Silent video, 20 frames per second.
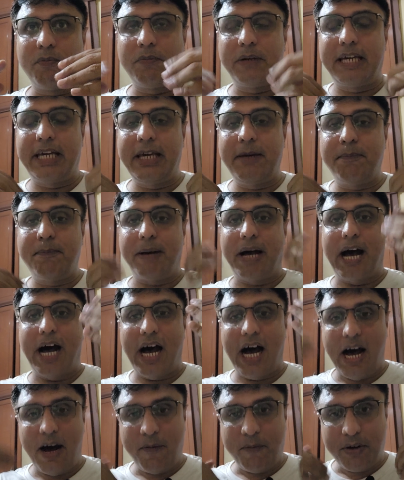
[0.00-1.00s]
keep
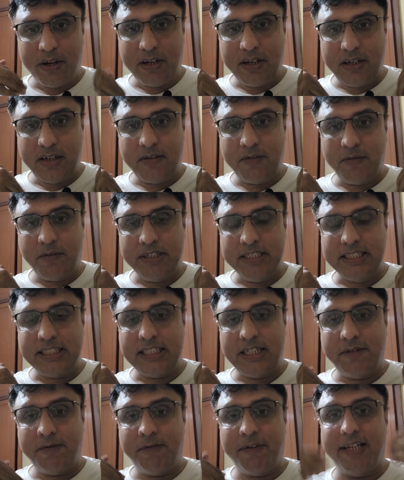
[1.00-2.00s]
our wins
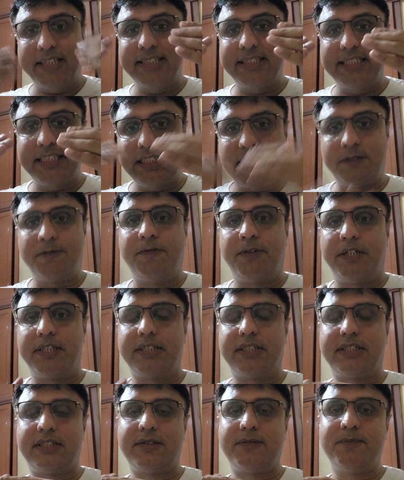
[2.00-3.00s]
and fancies
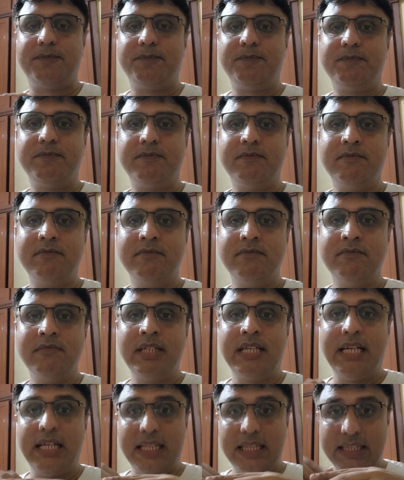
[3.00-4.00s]
first.
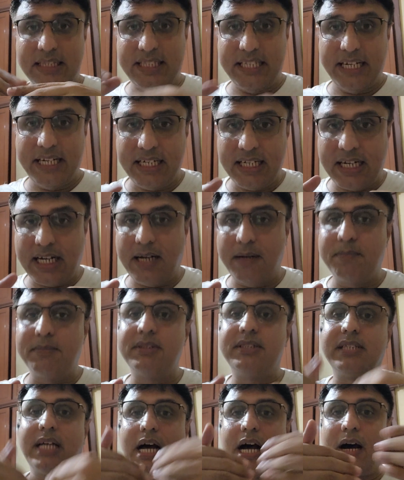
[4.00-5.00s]
Then
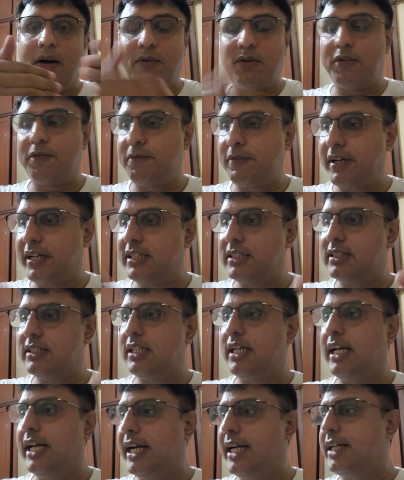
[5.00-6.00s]
comes our friends,
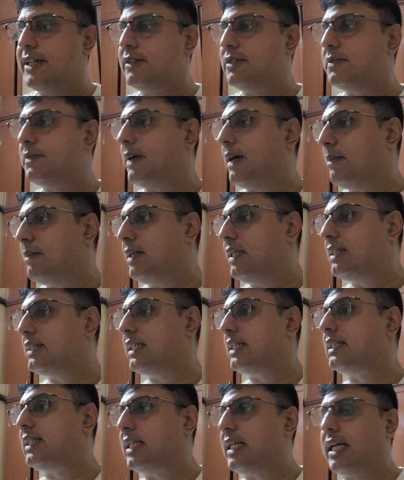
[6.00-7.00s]
relatives, families,
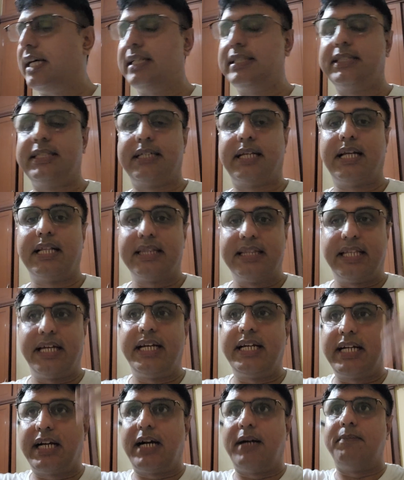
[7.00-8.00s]
etc., etc.
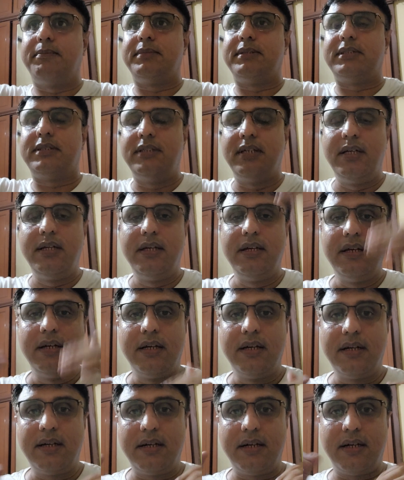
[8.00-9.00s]
Then comes
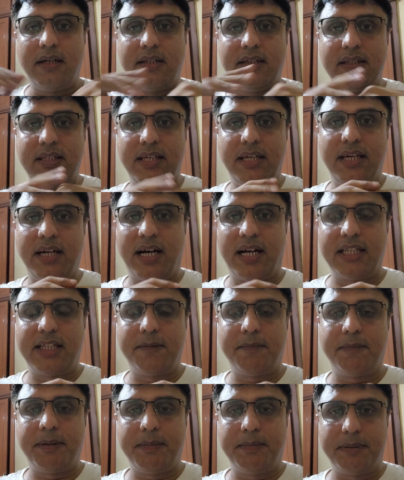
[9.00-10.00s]
the
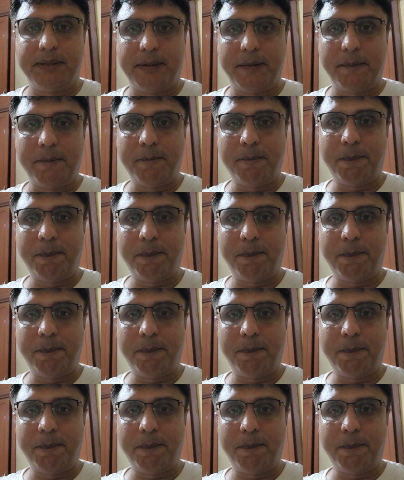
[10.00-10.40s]
other people.